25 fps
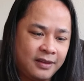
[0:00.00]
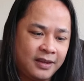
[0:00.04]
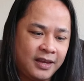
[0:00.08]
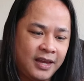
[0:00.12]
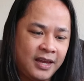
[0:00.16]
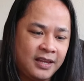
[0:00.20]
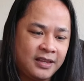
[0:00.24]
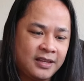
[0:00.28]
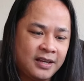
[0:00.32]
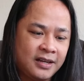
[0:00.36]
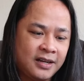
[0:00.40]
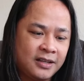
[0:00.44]

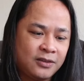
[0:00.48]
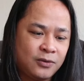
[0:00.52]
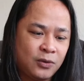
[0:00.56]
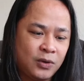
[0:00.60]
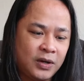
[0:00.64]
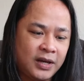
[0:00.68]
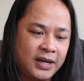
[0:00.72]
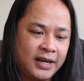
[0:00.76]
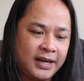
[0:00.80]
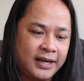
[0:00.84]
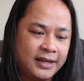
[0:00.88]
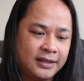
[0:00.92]
Kita na to
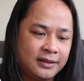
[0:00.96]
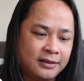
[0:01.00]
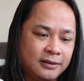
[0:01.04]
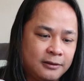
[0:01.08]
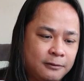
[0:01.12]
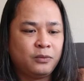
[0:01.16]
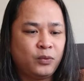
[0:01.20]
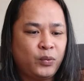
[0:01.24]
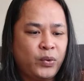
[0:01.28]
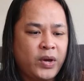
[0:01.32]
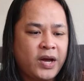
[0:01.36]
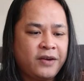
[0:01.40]
lahat.
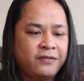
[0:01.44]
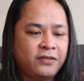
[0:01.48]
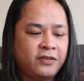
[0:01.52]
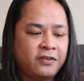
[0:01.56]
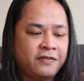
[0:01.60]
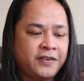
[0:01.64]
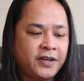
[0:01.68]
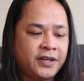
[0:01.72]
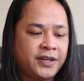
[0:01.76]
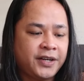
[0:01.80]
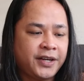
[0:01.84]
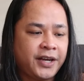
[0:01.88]
We have
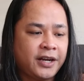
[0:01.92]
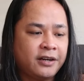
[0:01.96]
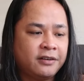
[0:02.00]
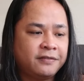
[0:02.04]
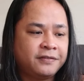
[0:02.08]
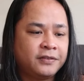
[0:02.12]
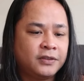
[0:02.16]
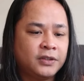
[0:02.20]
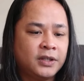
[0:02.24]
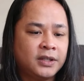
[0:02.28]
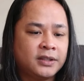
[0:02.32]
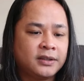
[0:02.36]
to very
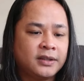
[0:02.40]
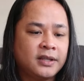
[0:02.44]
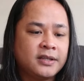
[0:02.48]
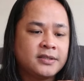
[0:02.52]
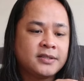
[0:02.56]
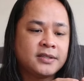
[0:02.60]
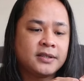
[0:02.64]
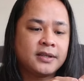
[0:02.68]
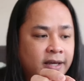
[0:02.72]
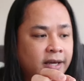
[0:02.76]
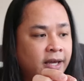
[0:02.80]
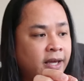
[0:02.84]
careful lang
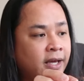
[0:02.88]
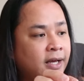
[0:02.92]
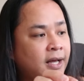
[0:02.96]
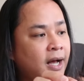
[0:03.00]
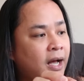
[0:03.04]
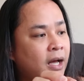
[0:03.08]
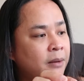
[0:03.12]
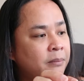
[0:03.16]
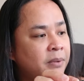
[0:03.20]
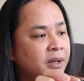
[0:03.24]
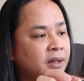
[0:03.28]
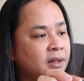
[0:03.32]
this.
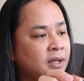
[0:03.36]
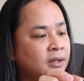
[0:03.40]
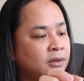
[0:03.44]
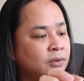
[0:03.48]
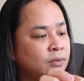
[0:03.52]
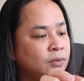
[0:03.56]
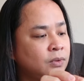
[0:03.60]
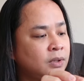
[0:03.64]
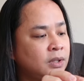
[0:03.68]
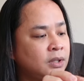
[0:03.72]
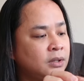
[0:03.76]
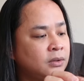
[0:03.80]
Ikakabit lang
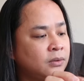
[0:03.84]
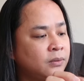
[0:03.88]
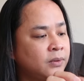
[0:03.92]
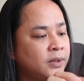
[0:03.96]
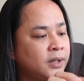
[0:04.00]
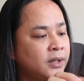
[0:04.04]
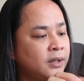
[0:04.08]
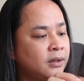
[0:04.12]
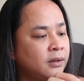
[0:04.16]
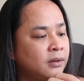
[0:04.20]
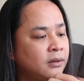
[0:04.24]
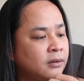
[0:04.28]
to dito
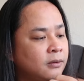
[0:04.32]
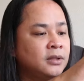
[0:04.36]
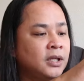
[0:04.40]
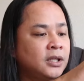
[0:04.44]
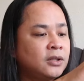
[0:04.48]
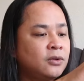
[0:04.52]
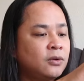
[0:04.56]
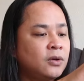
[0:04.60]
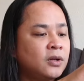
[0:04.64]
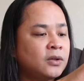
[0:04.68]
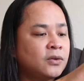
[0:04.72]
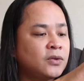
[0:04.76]
eh.
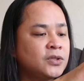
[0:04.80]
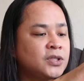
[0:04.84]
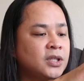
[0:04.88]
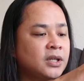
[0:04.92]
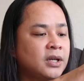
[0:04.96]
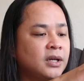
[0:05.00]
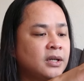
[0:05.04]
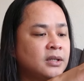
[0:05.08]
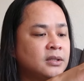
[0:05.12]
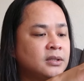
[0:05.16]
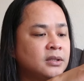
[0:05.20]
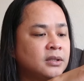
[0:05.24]
Dito lang to
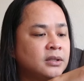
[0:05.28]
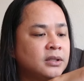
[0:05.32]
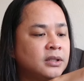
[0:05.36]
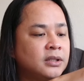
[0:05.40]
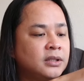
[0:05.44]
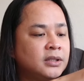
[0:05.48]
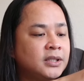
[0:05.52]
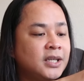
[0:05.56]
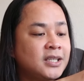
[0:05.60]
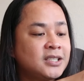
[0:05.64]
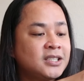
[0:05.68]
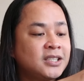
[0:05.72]
siya, guys.
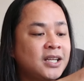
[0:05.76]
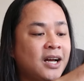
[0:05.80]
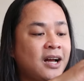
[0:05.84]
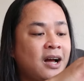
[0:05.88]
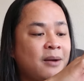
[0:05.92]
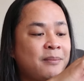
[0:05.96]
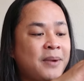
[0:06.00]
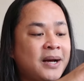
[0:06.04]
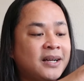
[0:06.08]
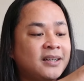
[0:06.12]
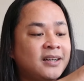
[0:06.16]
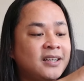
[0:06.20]
Yes,
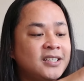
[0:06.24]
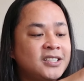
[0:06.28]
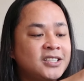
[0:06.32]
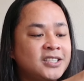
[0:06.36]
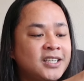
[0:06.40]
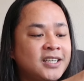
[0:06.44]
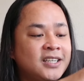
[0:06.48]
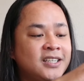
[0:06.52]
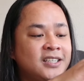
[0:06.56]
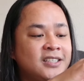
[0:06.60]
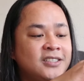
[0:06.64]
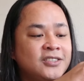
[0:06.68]
naka-magnet
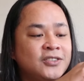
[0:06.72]
siya.